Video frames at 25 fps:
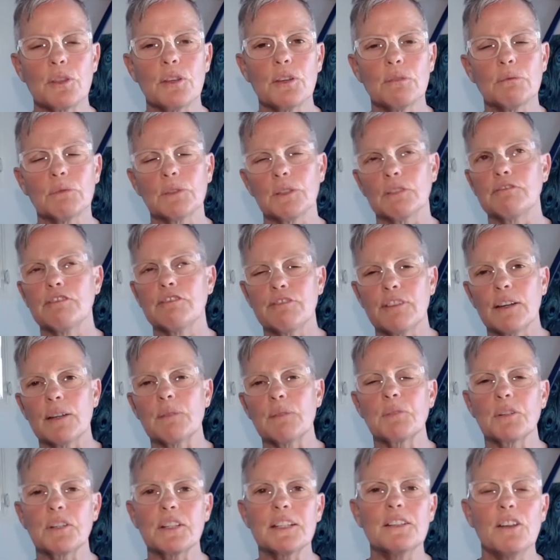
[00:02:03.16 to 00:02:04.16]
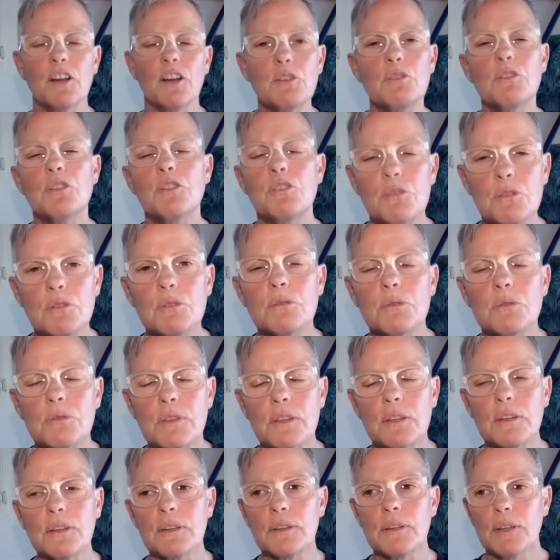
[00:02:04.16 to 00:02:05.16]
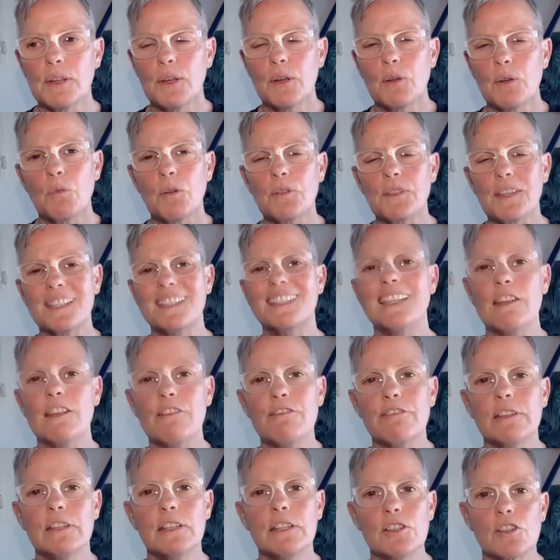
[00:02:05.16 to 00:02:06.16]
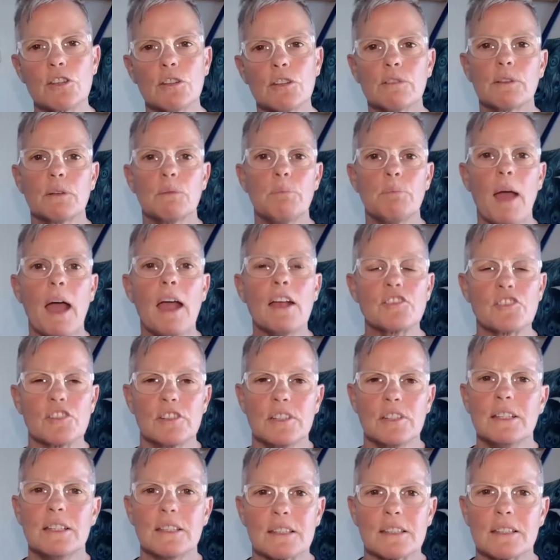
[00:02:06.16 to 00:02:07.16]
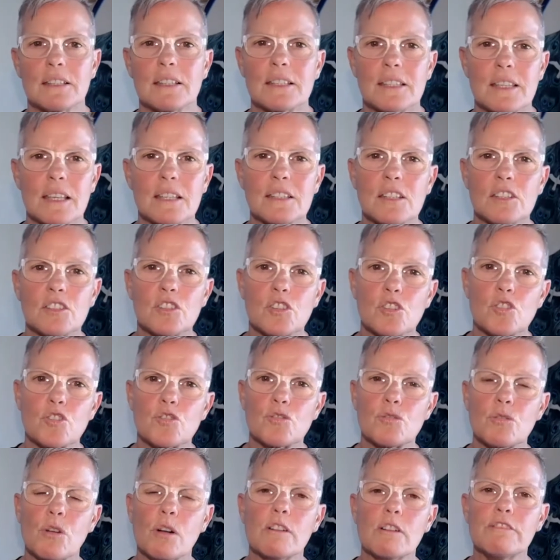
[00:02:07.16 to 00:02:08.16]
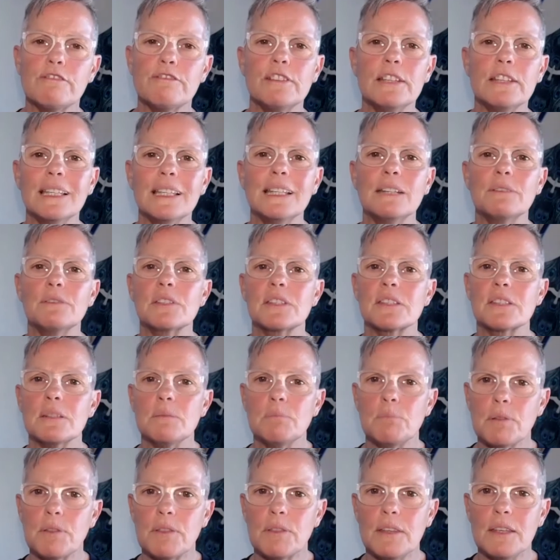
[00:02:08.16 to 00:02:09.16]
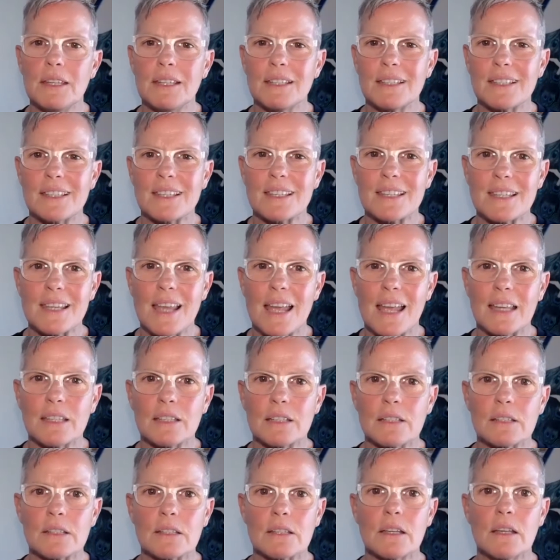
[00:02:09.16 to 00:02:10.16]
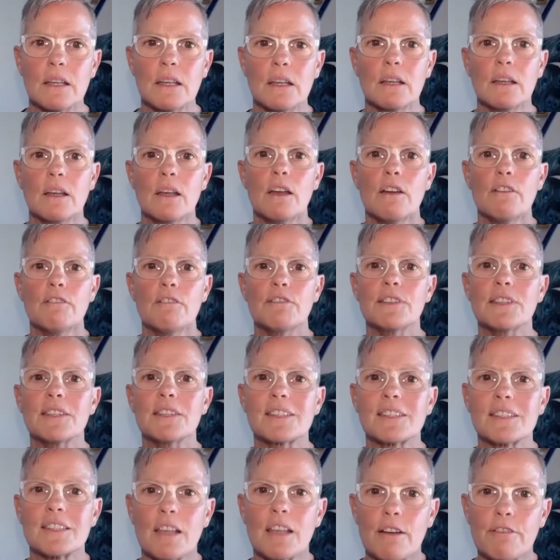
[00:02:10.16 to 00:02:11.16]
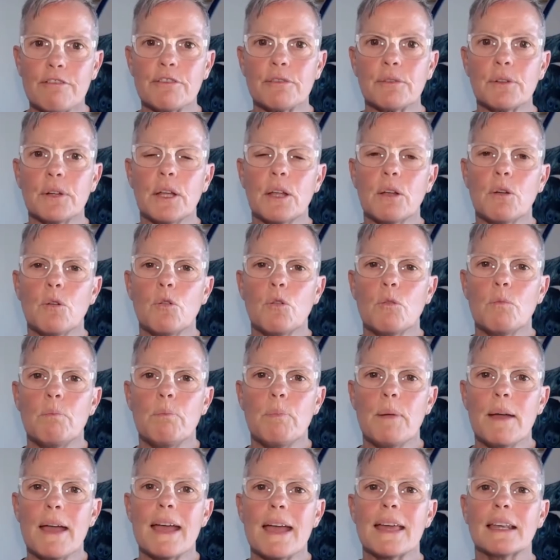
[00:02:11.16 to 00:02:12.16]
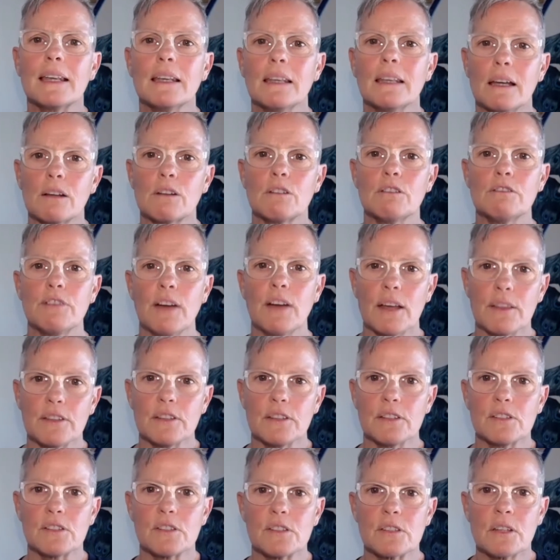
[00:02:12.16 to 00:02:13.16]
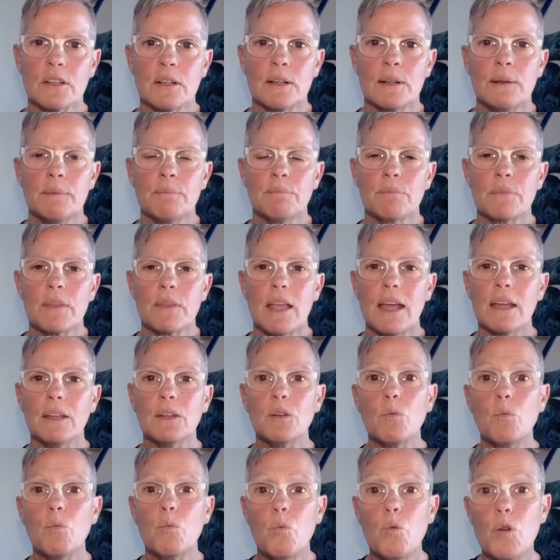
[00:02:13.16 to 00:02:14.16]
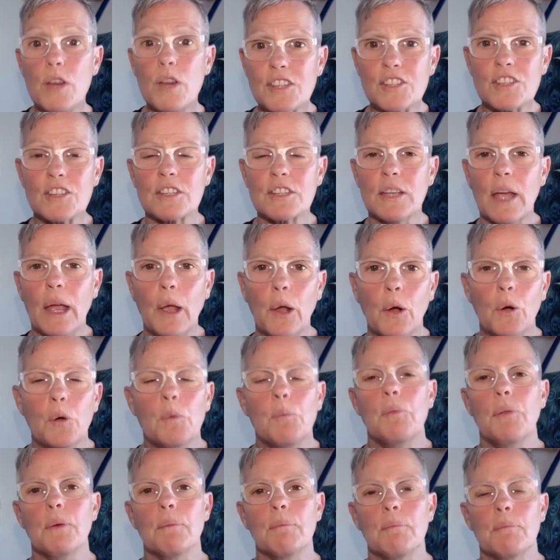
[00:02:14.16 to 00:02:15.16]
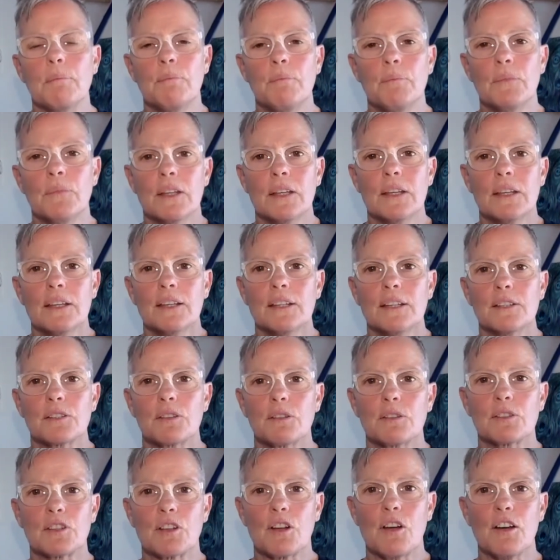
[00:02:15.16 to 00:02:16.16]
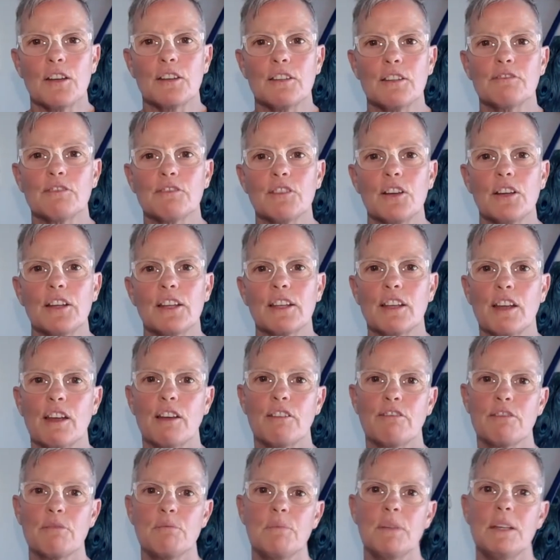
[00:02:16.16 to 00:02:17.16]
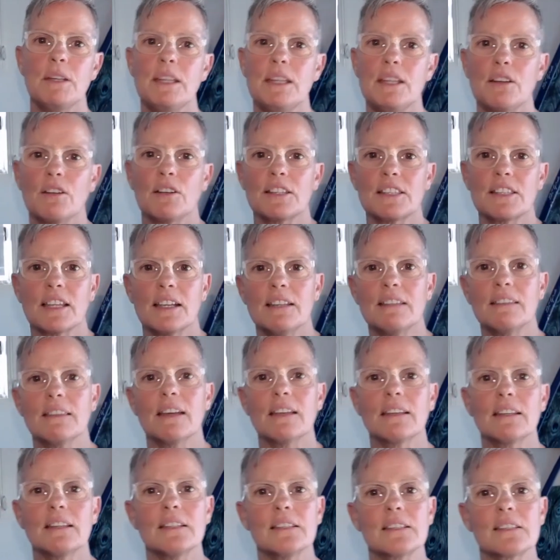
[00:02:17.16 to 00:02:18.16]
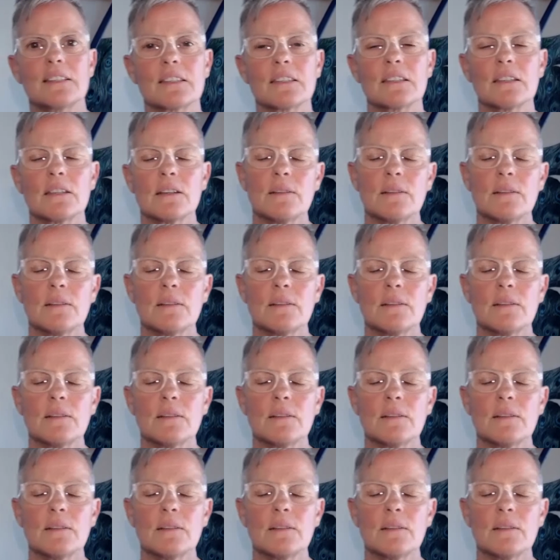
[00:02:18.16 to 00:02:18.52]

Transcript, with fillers: the, well, not for fun, but I, I Googled the, what the definition of compassion is. And it says it's a strong feeling of sympathy and sadness for the suffering or bad luck of others and a wish to help them. So it's kind of like, for me, I take that as,